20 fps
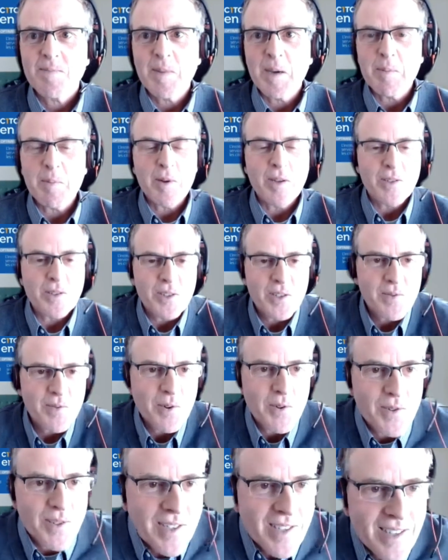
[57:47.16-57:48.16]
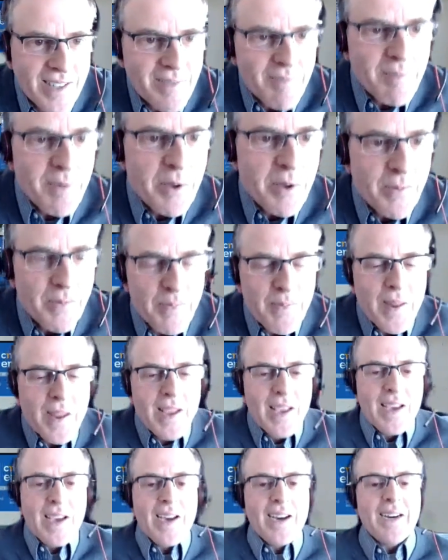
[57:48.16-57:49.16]
My apologies, folks. Mute.
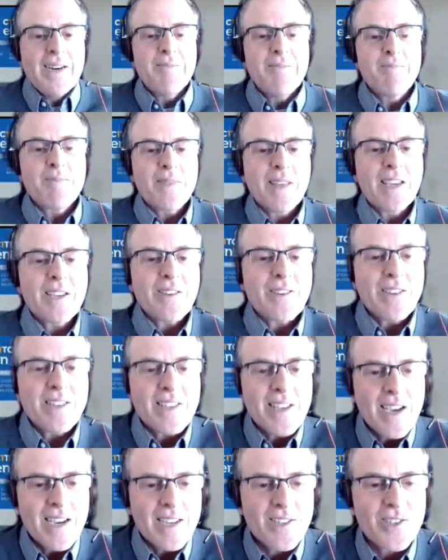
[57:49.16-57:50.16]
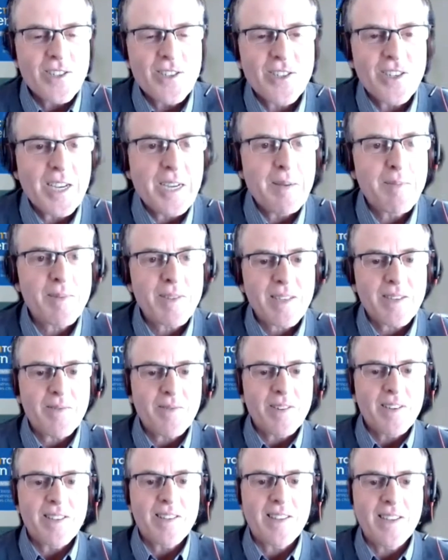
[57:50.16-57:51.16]
Thank you, Natasha and James. I
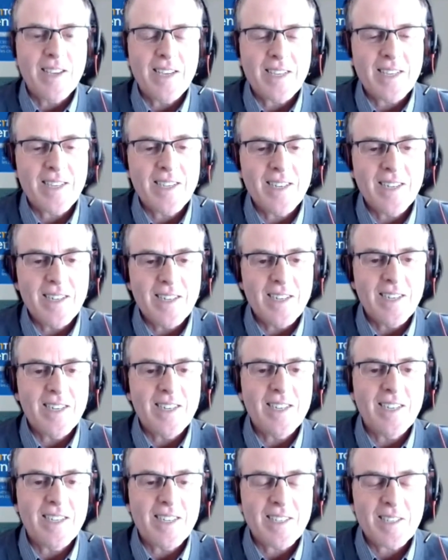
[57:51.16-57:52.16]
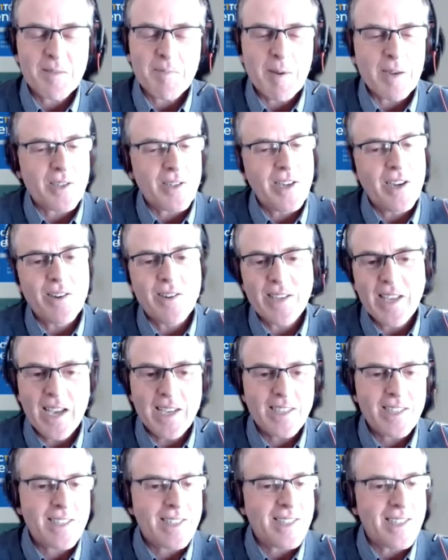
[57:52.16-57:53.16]
want to thank especially our
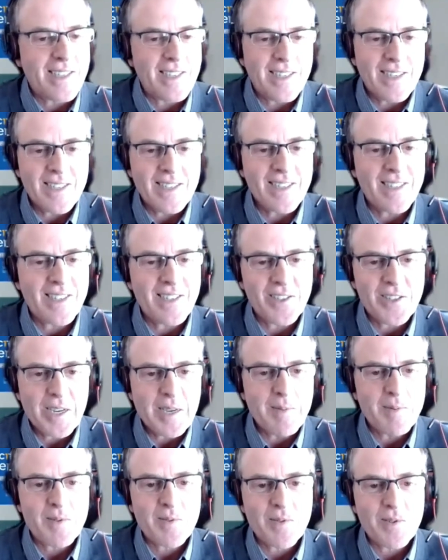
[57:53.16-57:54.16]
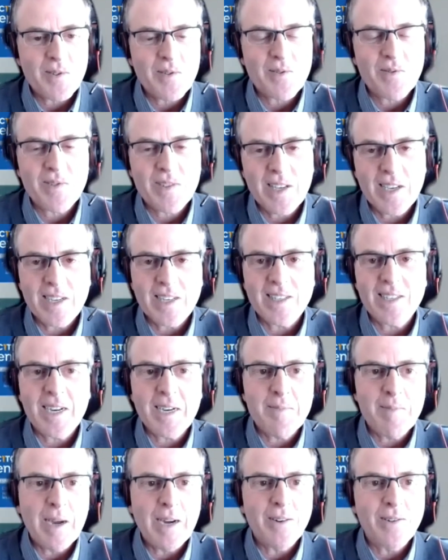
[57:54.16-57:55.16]
guest, James, for taking
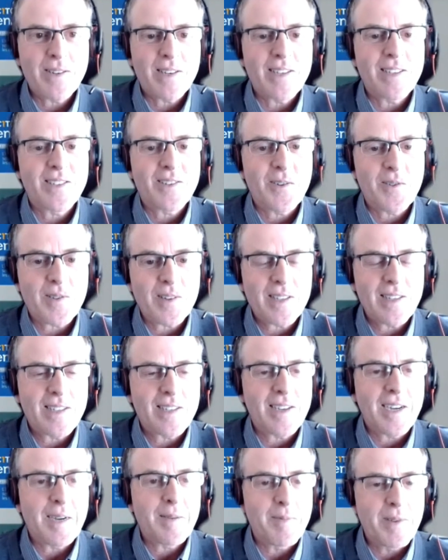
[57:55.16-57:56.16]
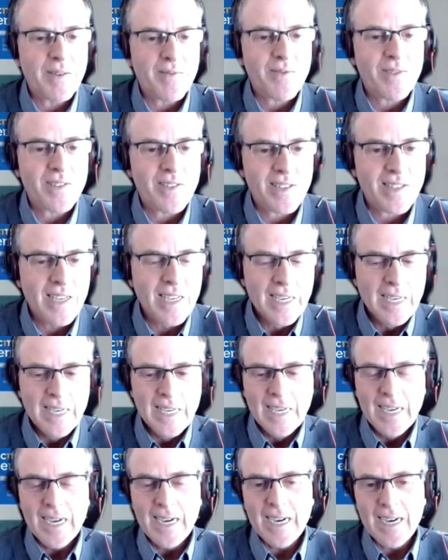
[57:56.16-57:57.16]
time out, and certainly the time difference.
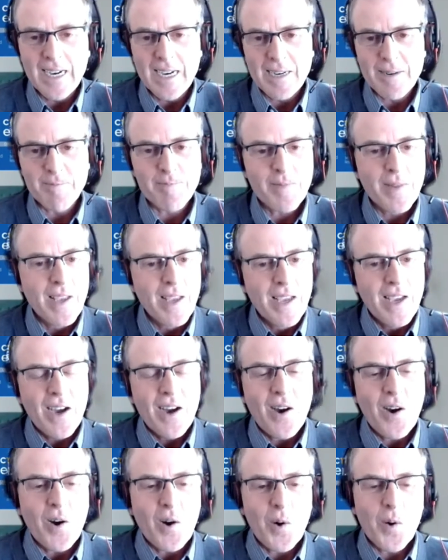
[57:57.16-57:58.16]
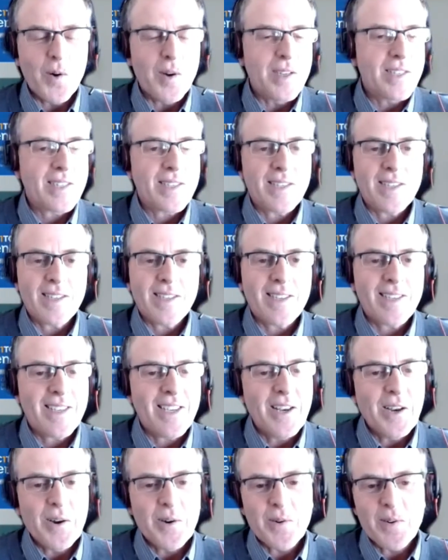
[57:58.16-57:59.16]
Always,
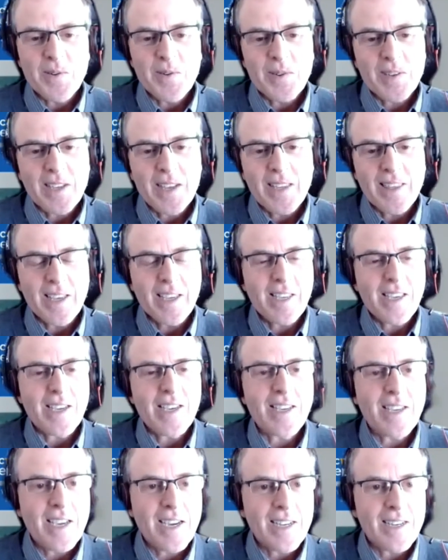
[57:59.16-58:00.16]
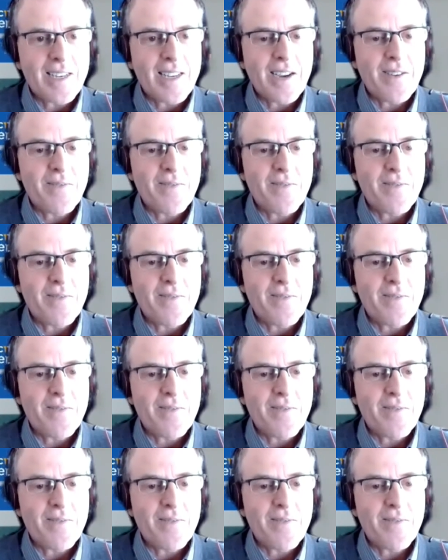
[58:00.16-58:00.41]
you think you can get